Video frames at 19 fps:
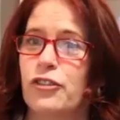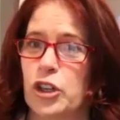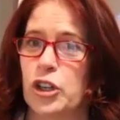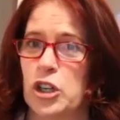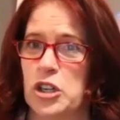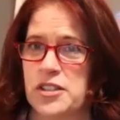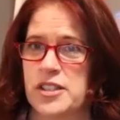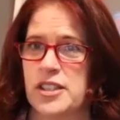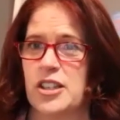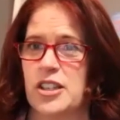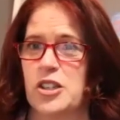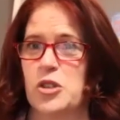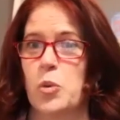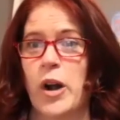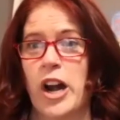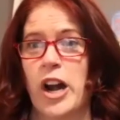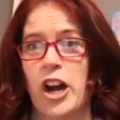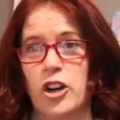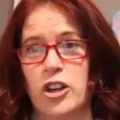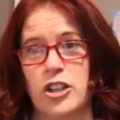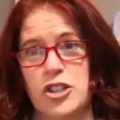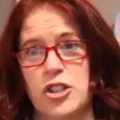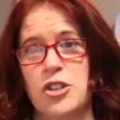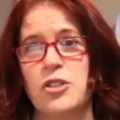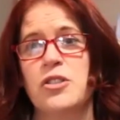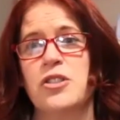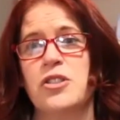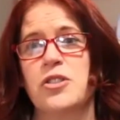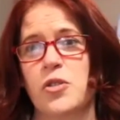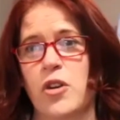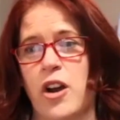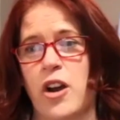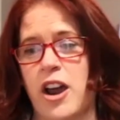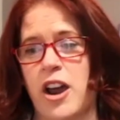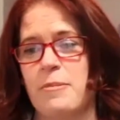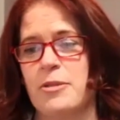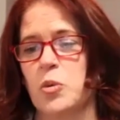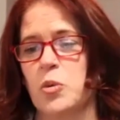versus what I heard you
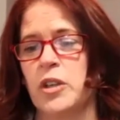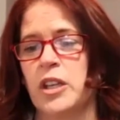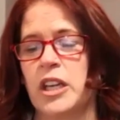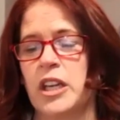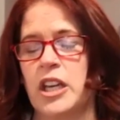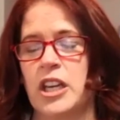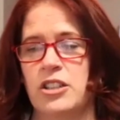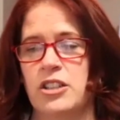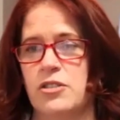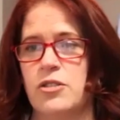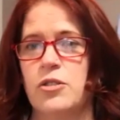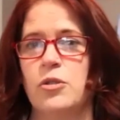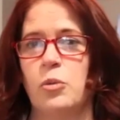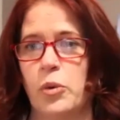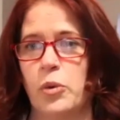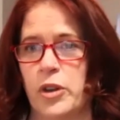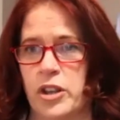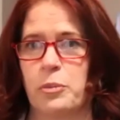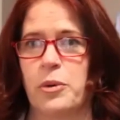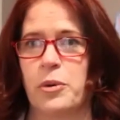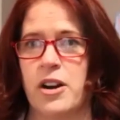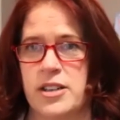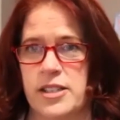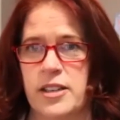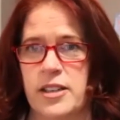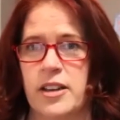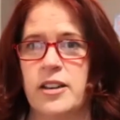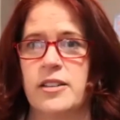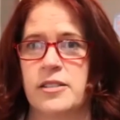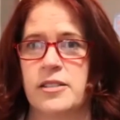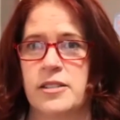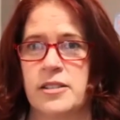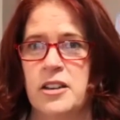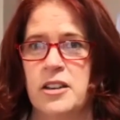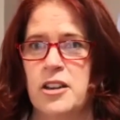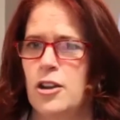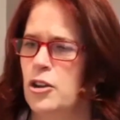describe is really a do-with process.